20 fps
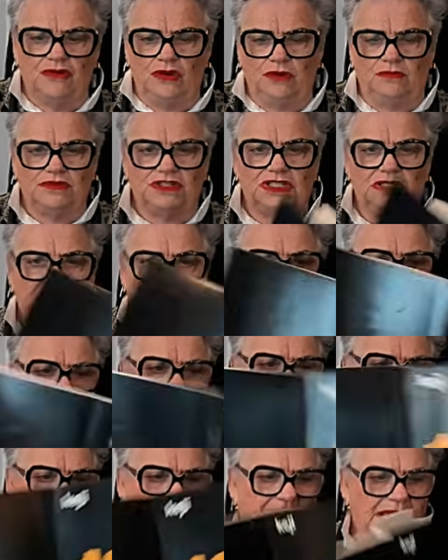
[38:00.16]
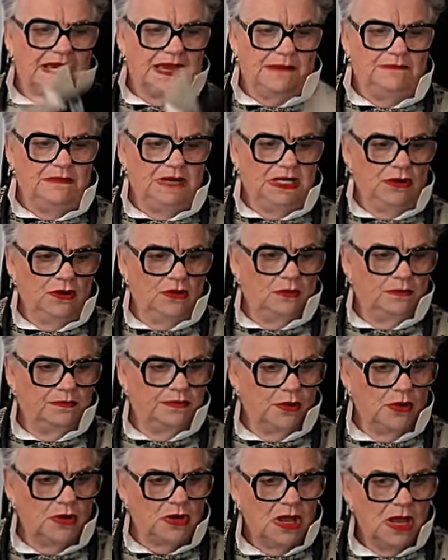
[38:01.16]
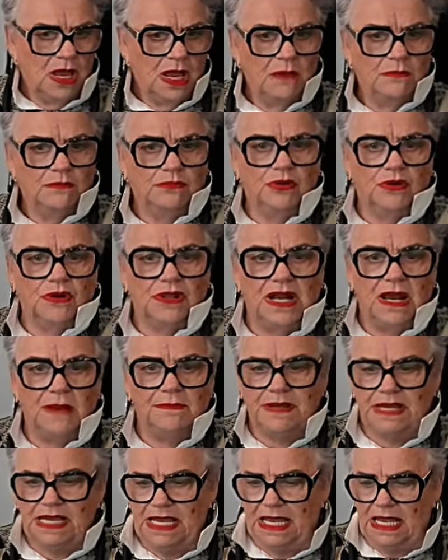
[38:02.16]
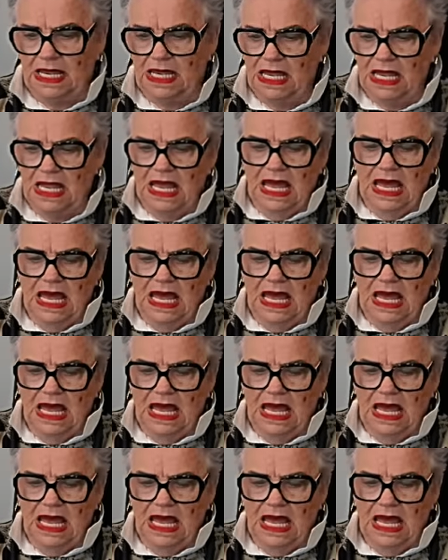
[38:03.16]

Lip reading: rooms. I'm going to pack up my little book, put it up here.